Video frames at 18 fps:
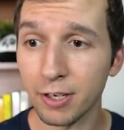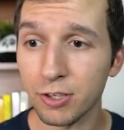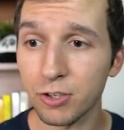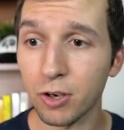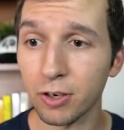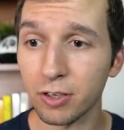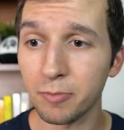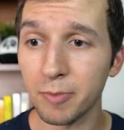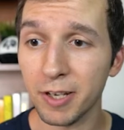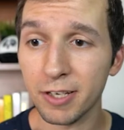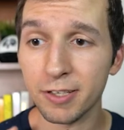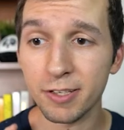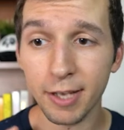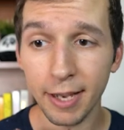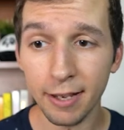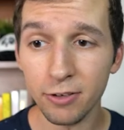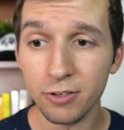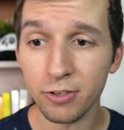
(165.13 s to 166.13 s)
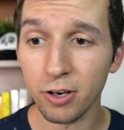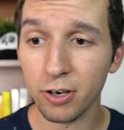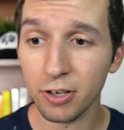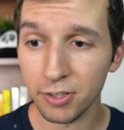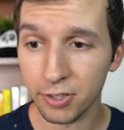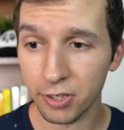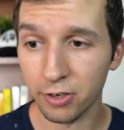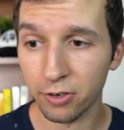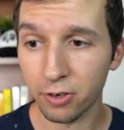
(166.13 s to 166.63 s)
So I'm gonna make scale start
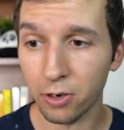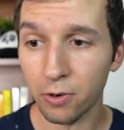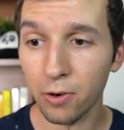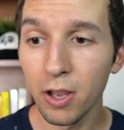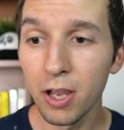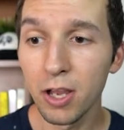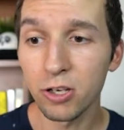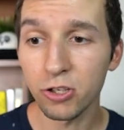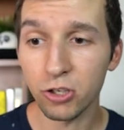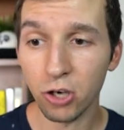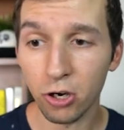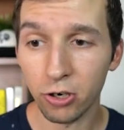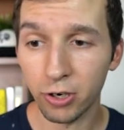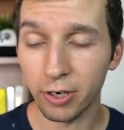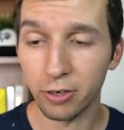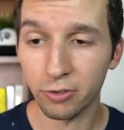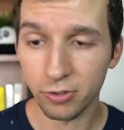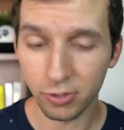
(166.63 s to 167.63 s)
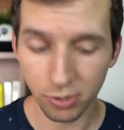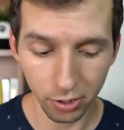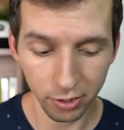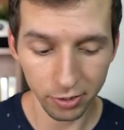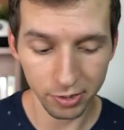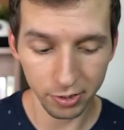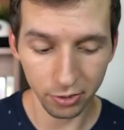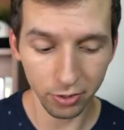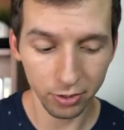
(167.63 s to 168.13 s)
at zero, shutter angle start
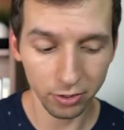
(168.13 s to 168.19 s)
at zero.